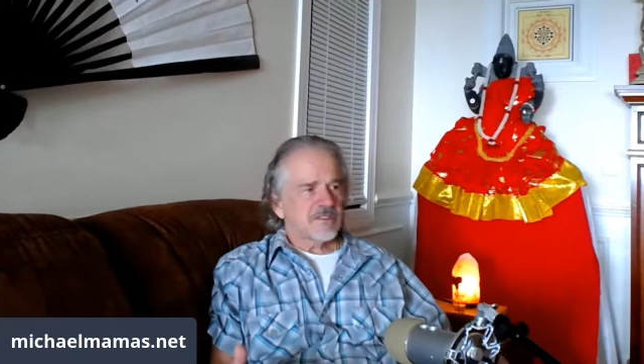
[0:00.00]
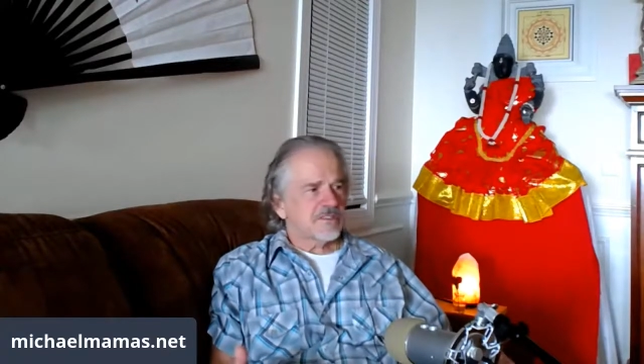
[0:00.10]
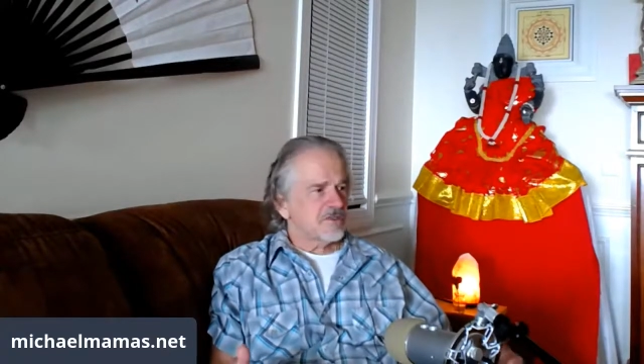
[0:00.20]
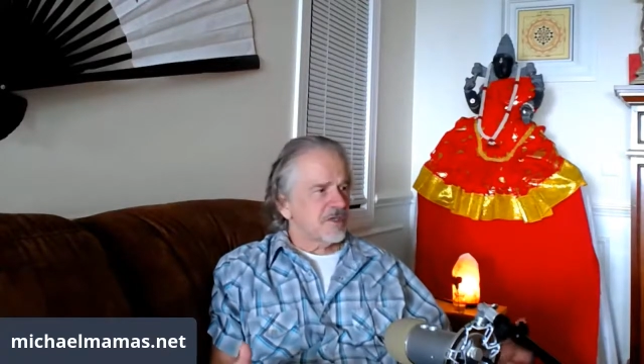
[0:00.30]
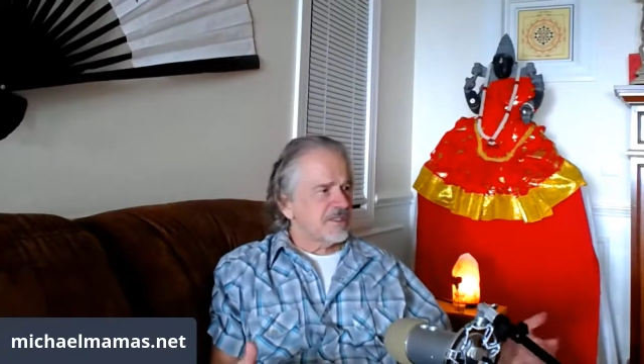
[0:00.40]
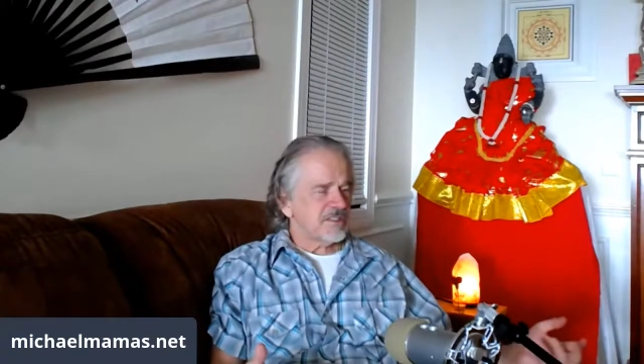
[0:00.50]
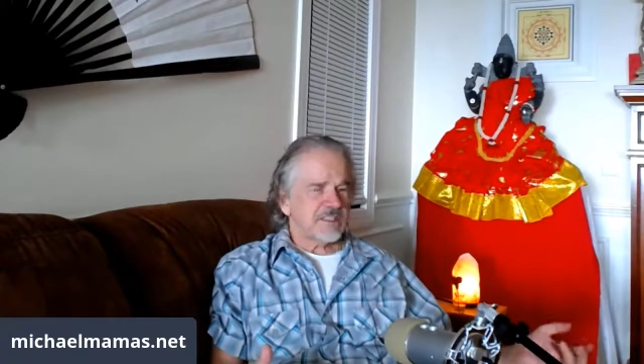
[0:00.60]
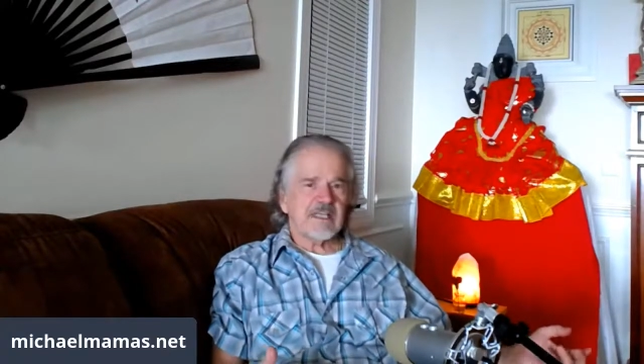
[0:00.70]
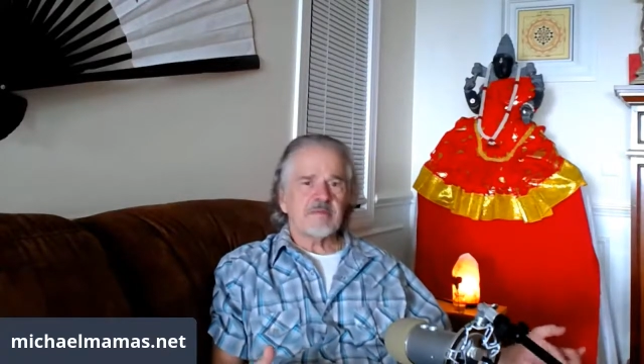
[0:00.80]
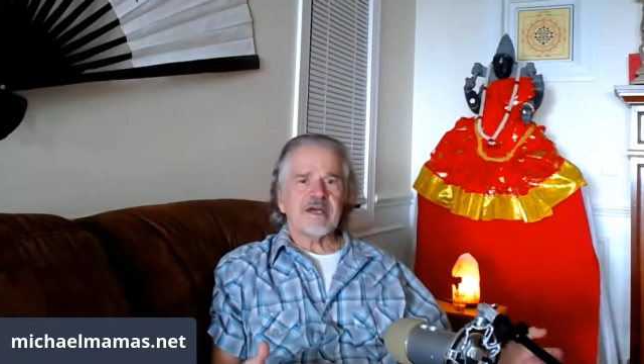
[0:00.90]
Trying to
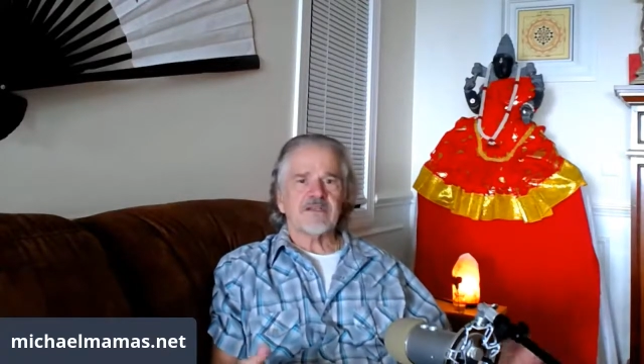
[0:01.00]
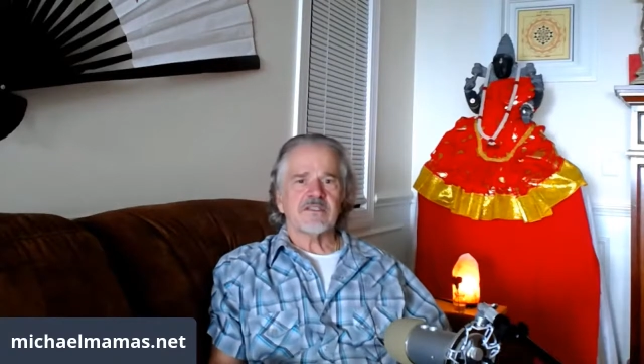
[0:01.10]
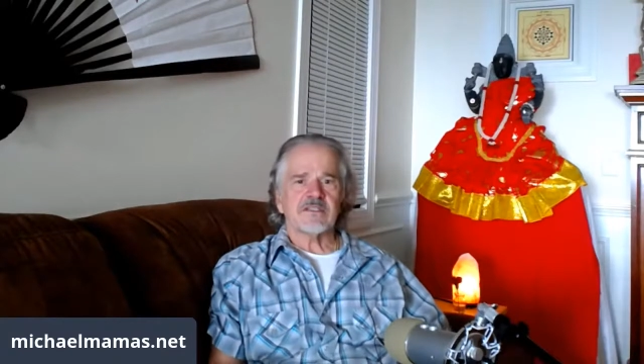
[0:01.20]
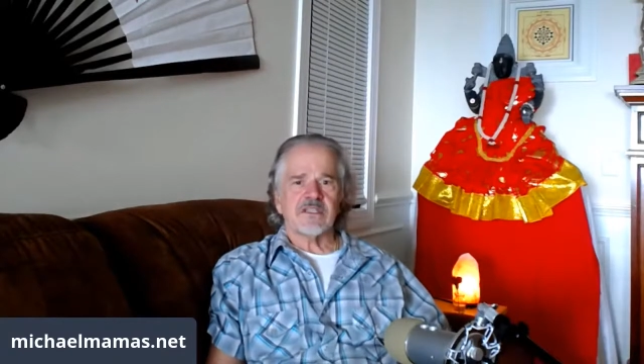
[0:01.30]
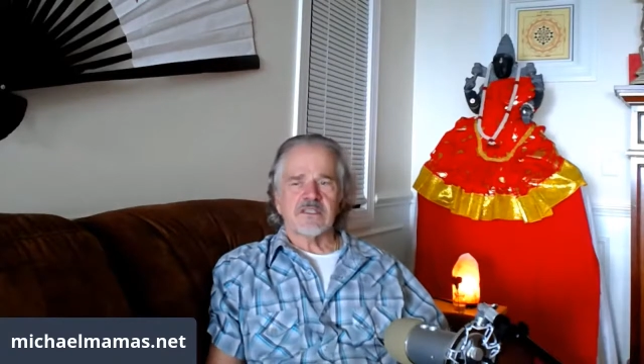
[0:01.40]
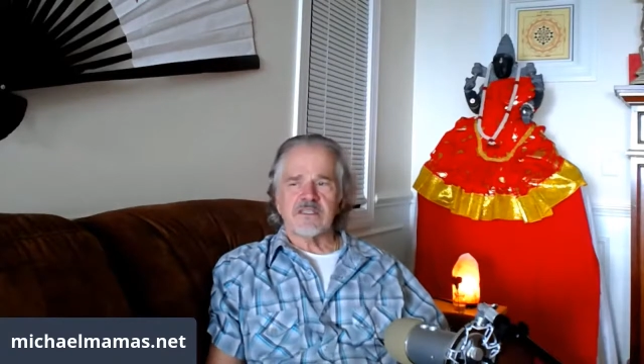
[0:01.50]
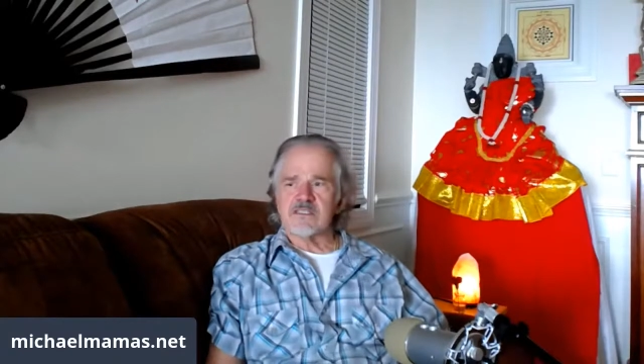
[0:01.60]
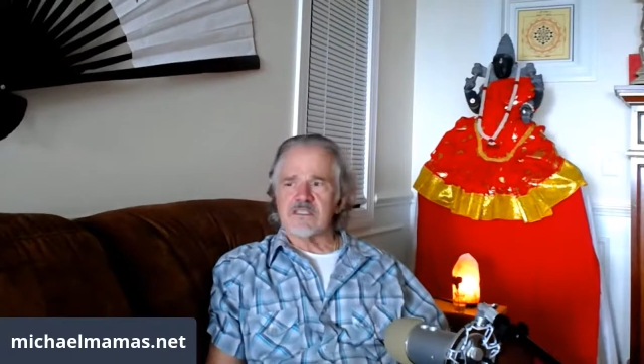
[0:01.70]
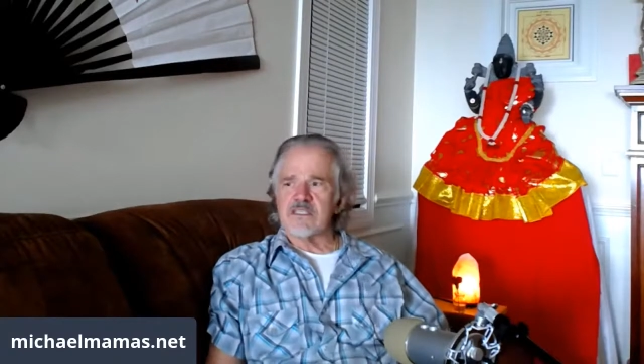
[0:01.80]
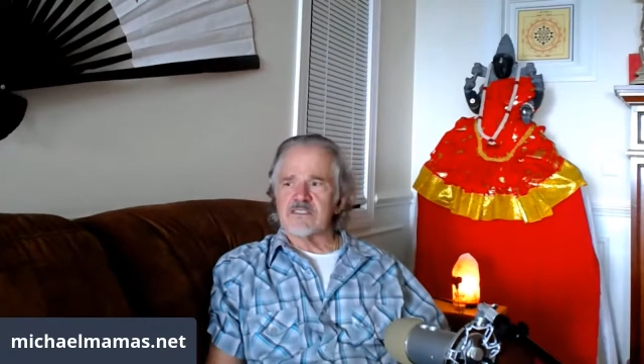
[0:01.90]
stamp out the
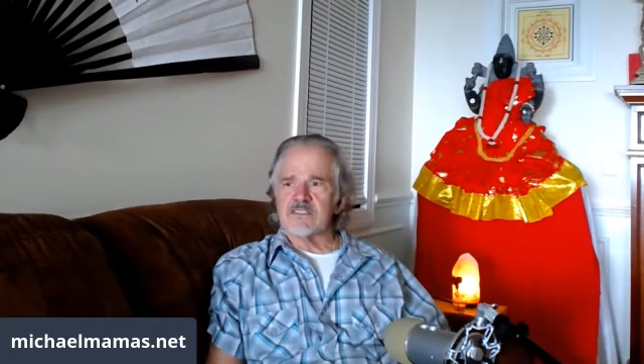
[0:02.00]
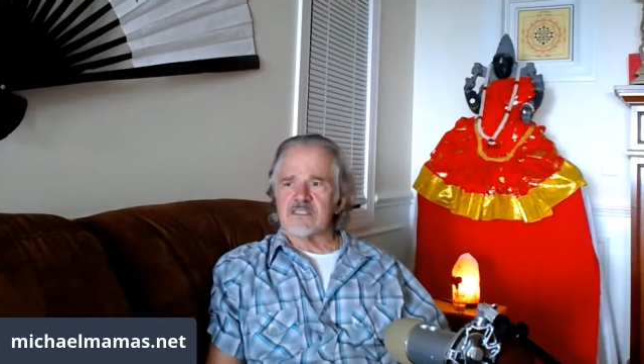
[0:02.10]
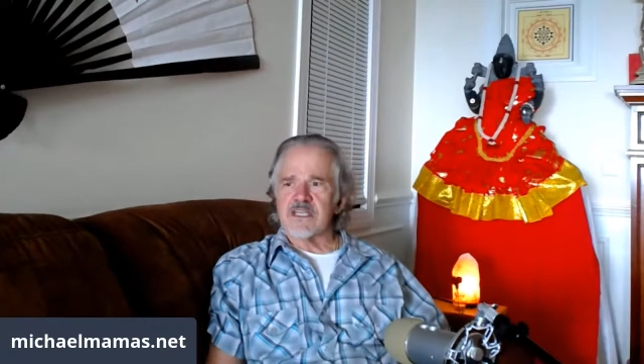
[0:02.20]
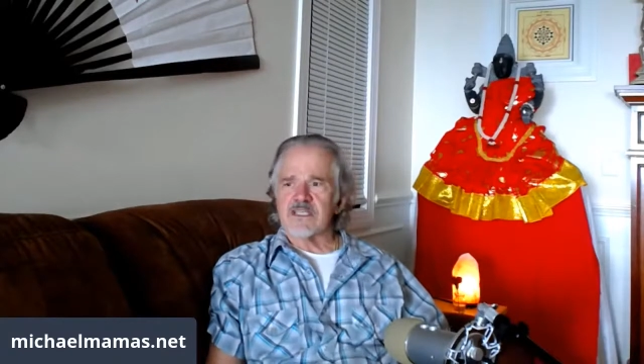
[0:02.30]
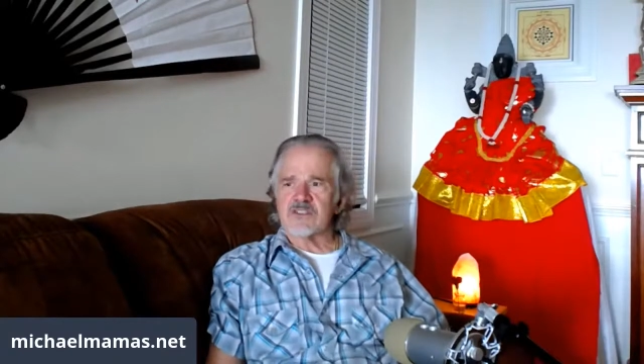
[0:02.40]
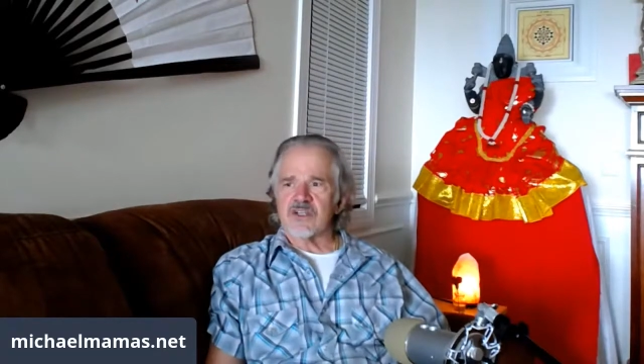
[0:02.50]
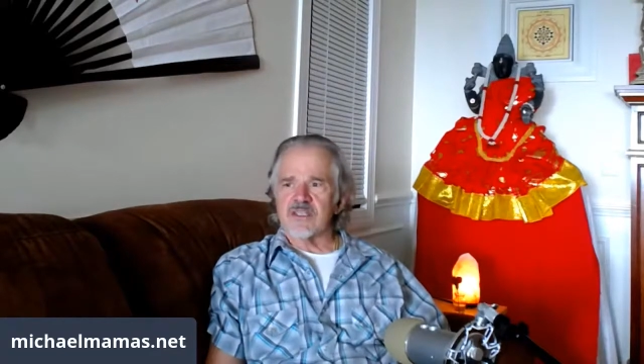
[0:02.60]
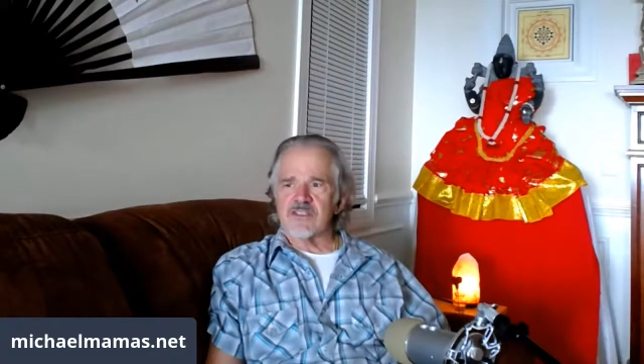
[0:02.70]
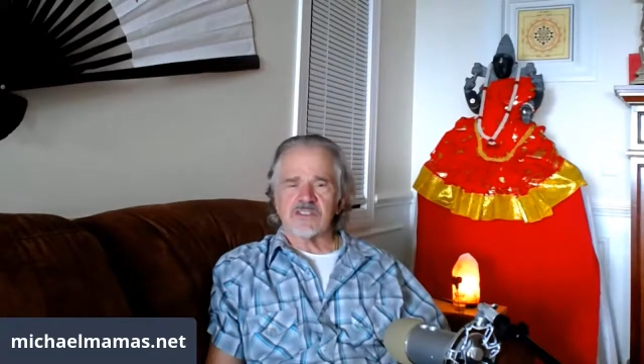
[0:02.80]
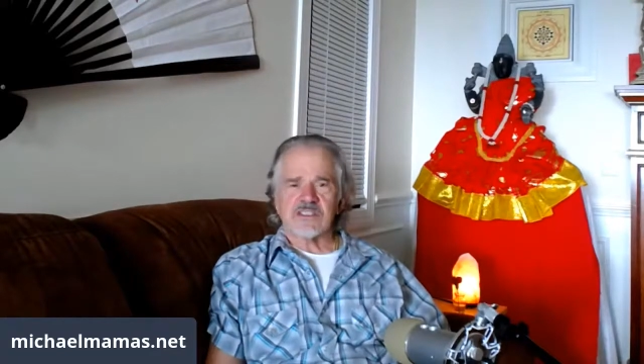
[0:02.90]
disease is like trying
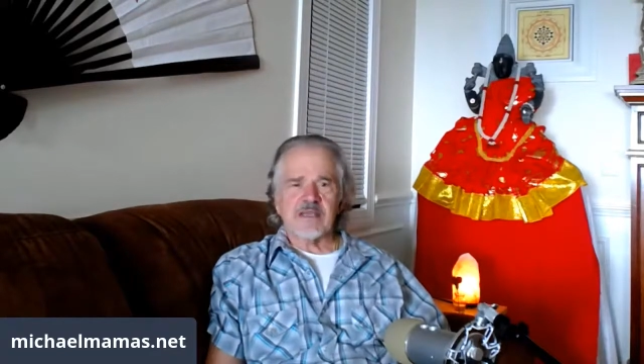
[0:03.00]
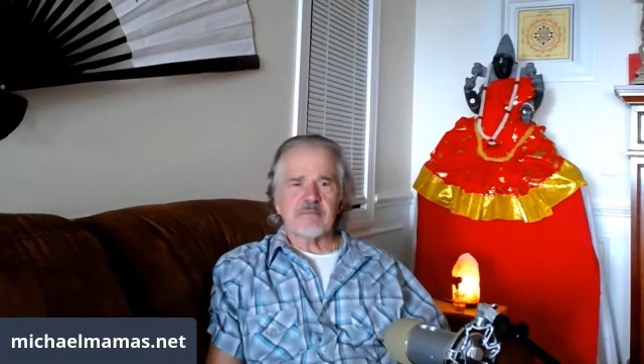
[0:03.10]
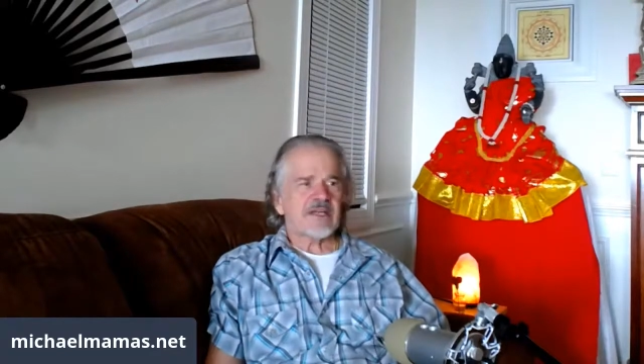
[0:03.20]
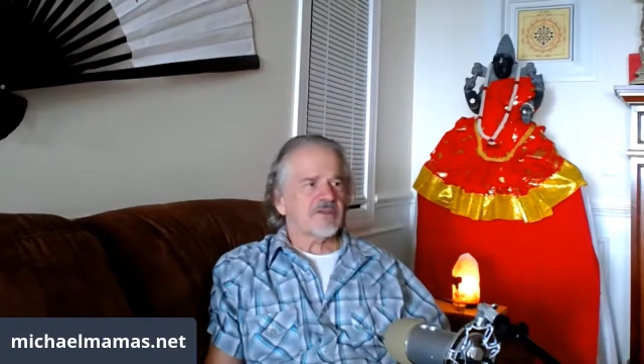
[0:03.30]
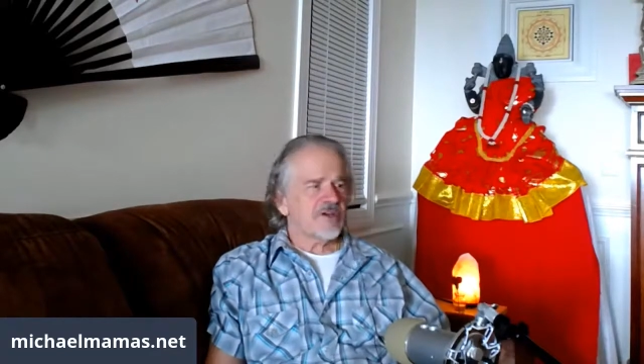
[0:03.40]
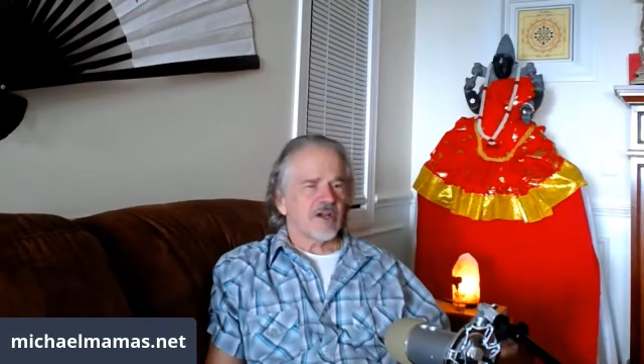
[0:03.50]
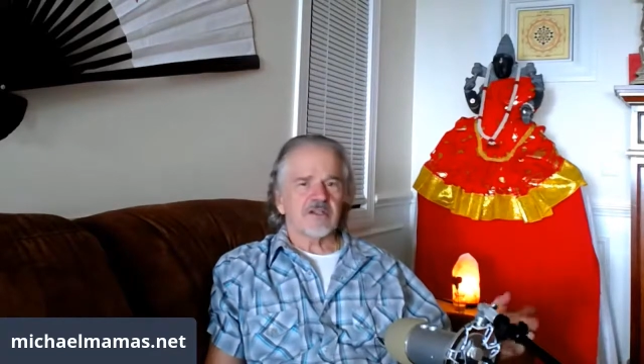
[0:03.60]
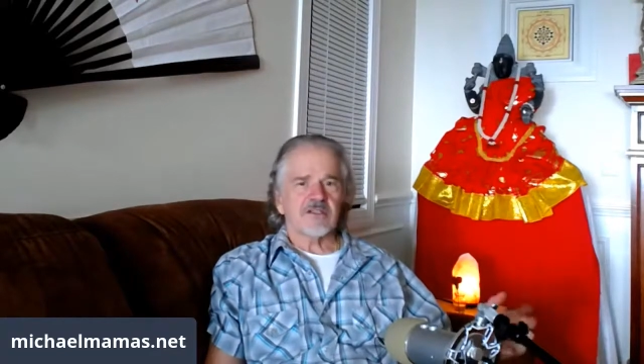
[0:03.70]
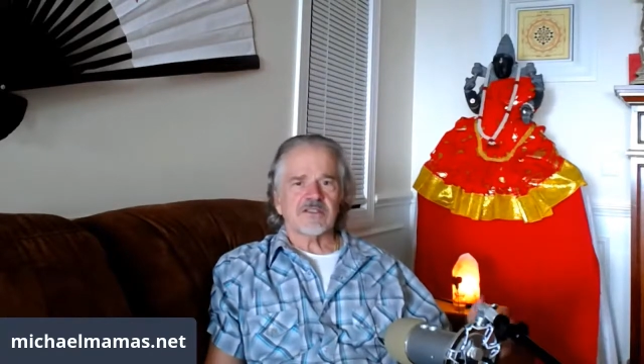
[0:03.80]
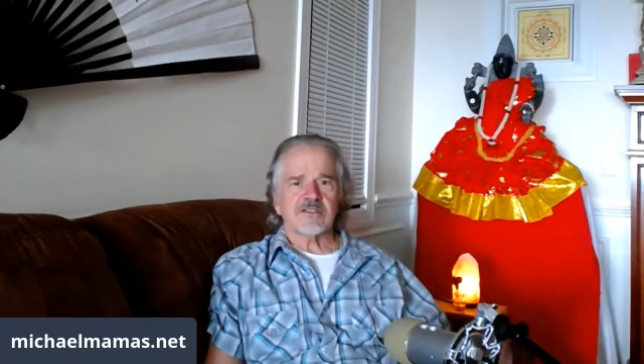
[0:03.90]
to stamp out
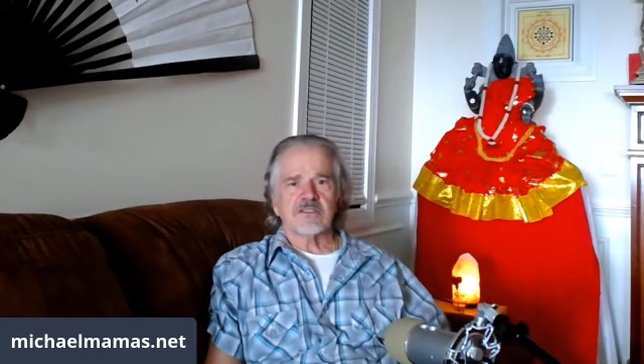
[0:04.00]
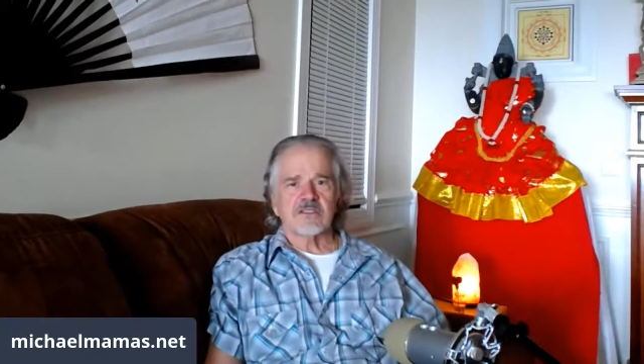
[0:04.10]
darkness